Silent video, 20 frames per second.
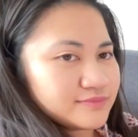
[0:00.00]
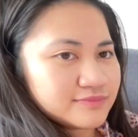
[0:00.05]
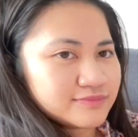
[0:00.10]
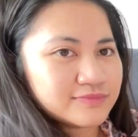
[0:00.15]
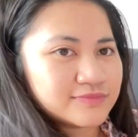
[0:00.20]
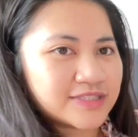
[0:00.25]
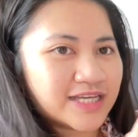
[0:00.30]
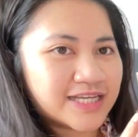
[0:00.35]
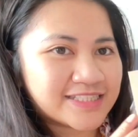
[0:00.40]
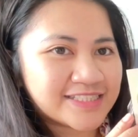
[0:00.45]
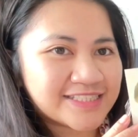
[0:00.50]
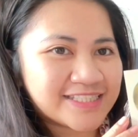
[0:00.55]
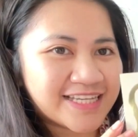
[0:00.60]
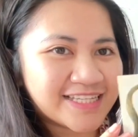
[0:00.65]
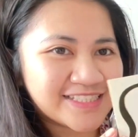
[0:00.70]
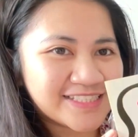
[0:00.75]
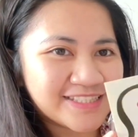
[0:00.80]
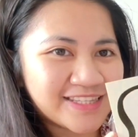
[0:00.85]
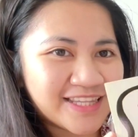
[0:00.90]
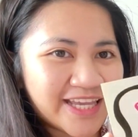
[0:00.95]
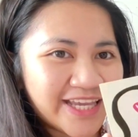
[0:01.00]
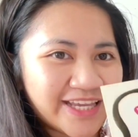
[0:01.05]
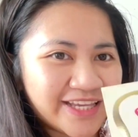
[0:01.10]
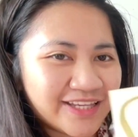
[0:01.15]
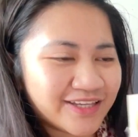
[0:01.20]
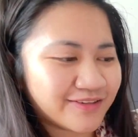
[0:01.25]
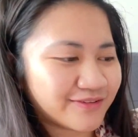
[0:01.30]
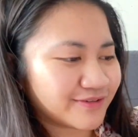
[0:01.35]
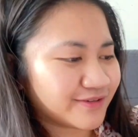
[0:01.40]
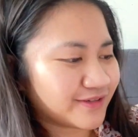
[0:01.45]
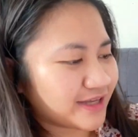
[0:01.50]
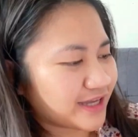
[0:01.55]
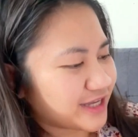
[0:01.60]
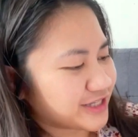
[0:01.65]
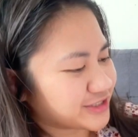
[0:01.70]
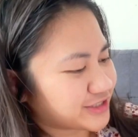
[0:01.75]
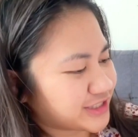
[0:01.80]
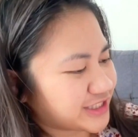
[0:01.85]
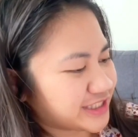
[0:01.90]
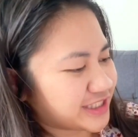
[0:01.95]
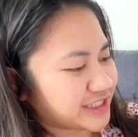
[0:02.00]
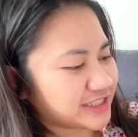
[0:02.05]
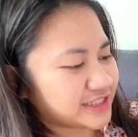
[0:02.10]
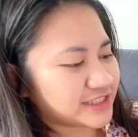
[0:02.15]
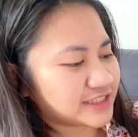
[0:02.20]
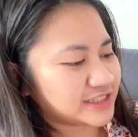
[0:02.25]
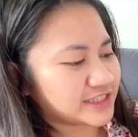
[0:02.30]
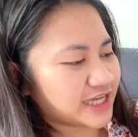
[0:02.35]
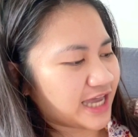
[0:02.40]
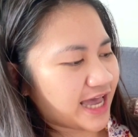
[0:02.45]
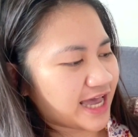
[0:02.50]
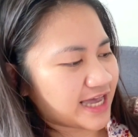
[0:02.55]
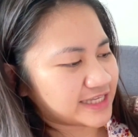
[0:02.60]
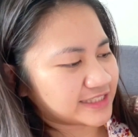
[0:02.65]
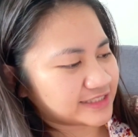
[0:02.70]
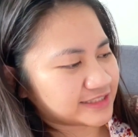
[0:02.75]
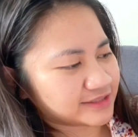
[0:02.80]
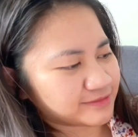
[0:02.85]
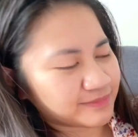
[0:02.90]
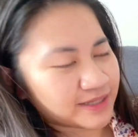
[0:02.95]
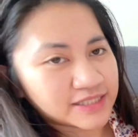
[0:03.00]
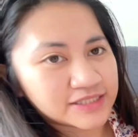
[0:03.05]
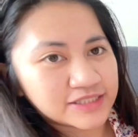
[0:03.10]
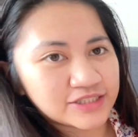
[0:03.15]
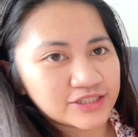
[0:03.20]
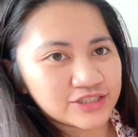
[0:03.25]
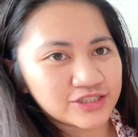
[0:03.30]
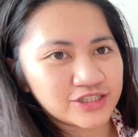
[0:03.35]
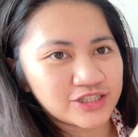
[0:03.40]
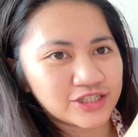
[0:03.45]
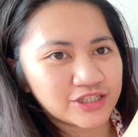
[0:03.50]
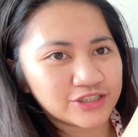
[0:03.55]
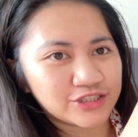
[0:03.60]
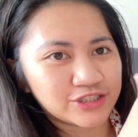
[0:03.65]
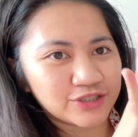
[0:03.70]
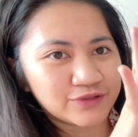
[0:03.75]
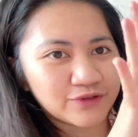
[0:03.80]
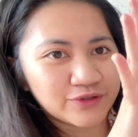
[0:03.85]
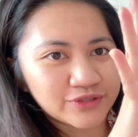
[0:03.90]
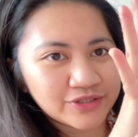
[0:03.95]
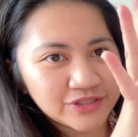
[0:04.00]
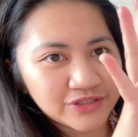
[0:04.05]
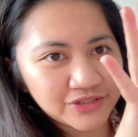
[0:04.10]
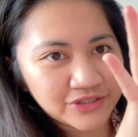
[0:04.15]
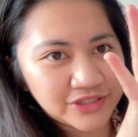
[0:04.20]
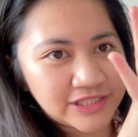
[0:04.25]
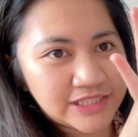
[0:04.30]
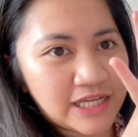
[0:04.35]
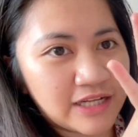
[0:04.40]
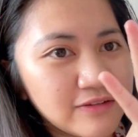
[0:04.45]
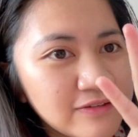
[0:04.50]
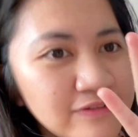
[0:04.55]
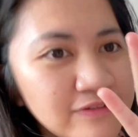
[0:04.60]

that says thank you and she has the message here she wrote it herself